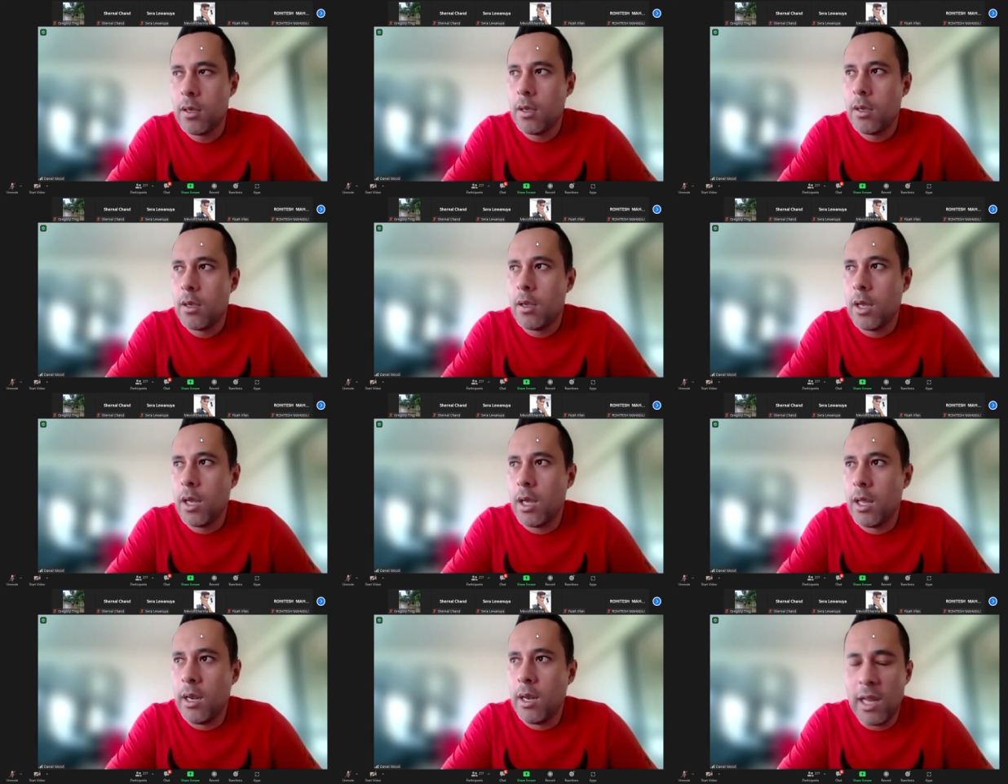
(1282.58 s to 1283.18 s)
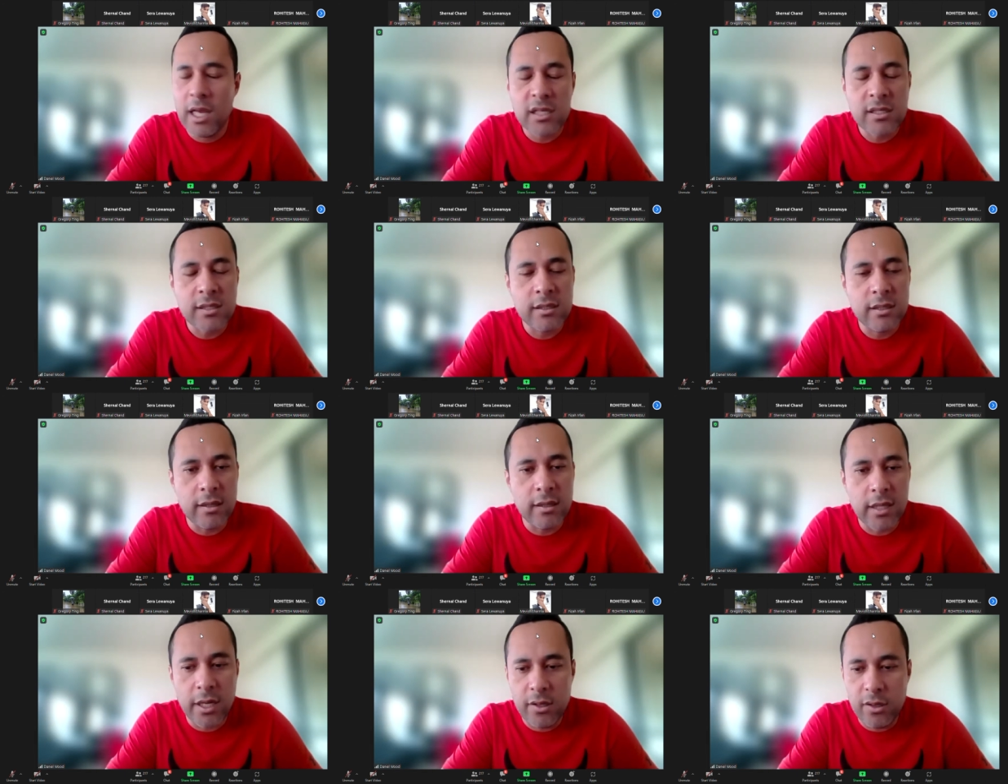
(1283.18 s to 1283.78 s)
lesson
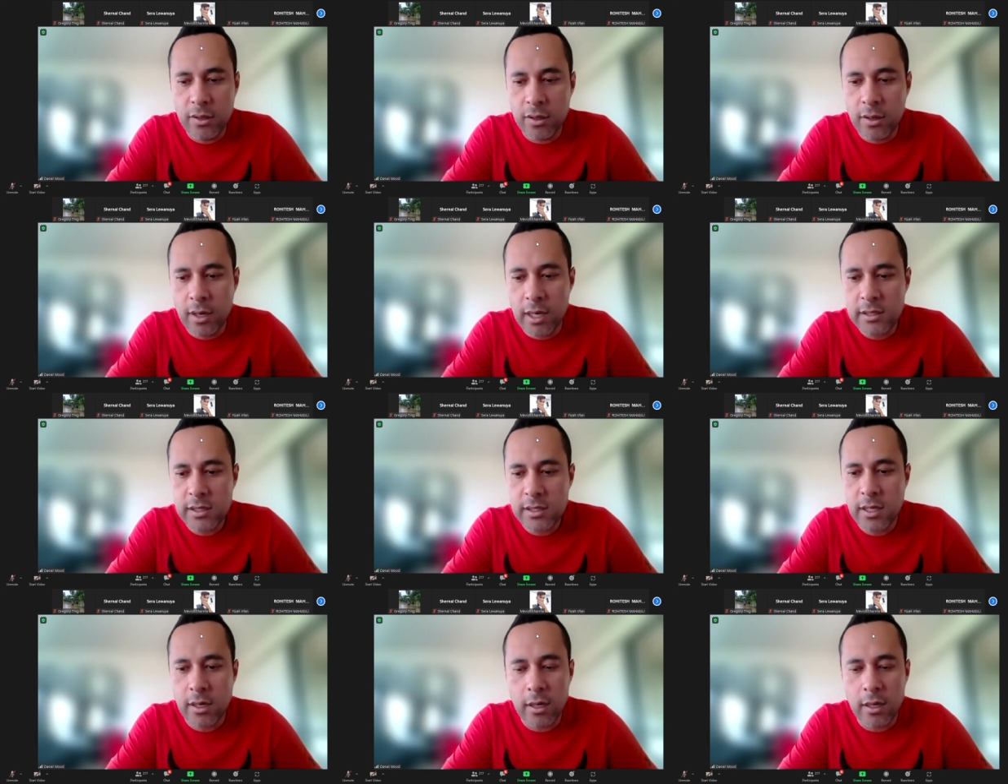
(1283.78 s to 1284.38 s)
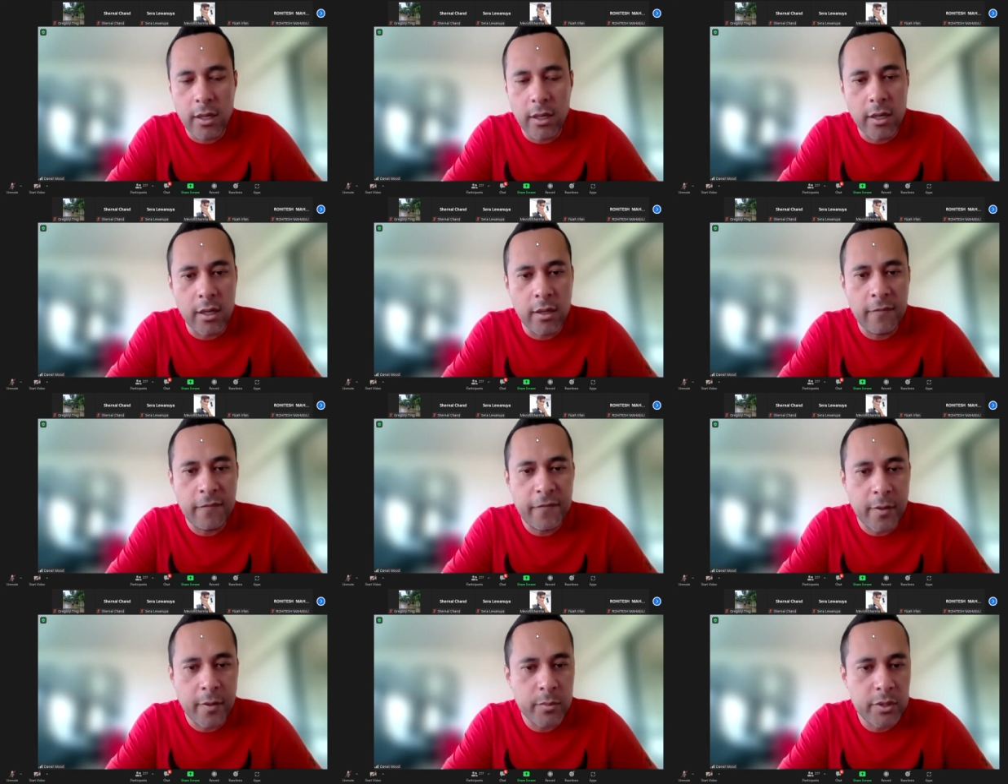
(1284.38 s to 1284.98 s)
that you guys can learn
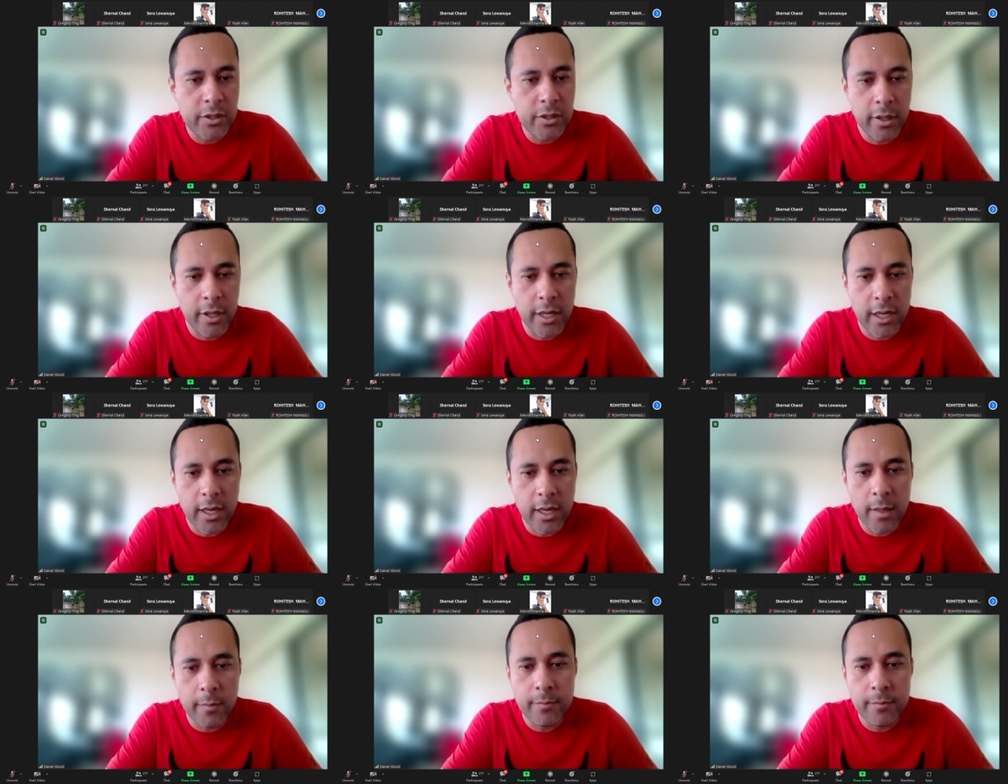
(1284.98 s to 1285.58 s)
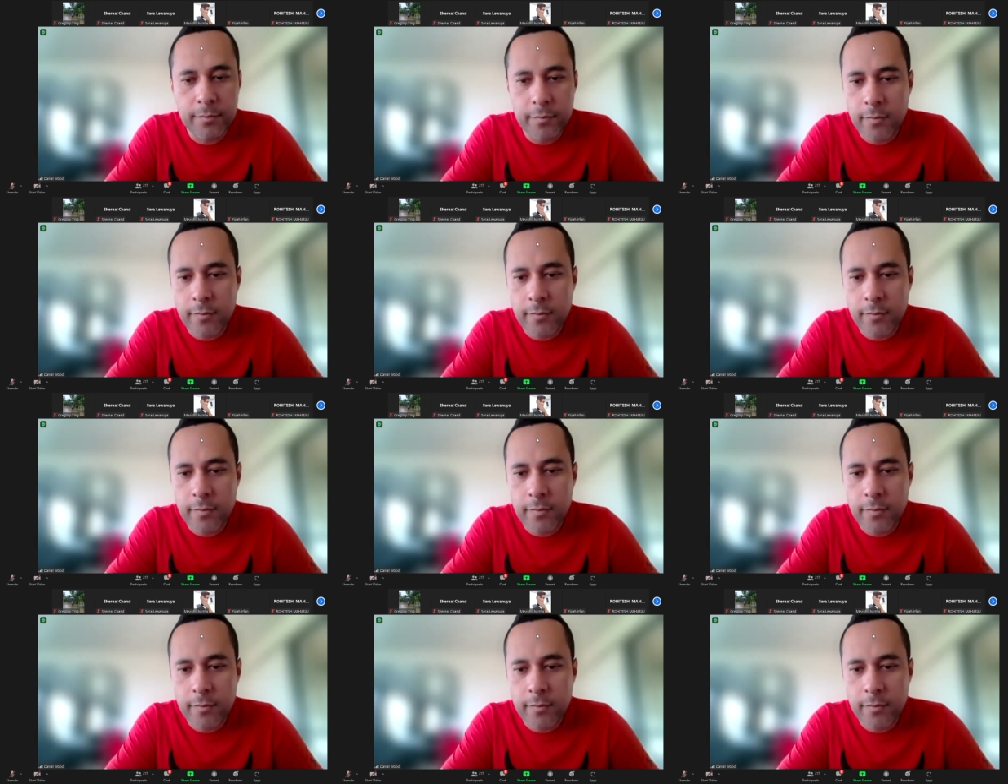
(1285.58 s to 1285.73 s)
from turning up.